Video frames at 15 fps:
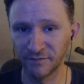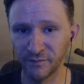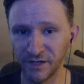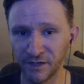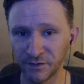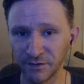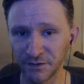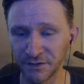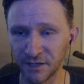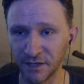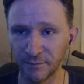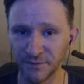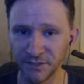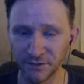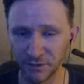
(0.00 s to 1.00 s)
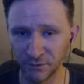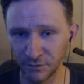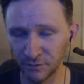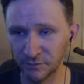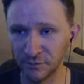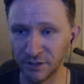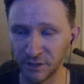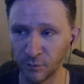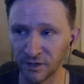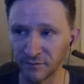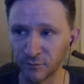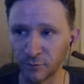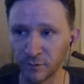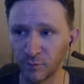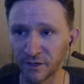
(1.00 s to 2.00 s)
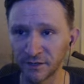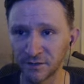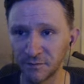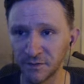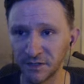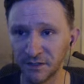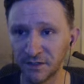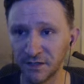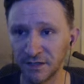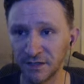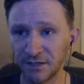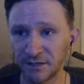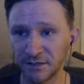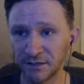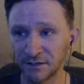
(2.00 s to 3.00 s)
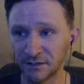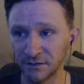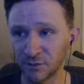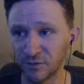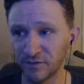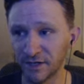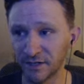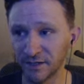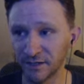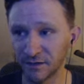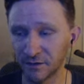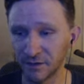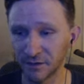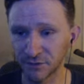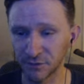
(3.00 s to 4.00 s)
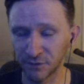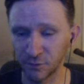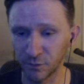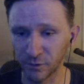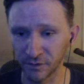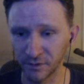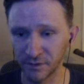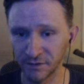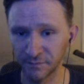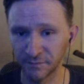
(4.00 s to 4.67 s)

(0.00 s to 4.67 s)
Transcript: meters up to, you know, whatever we want it to be. So we've got that cost recorded.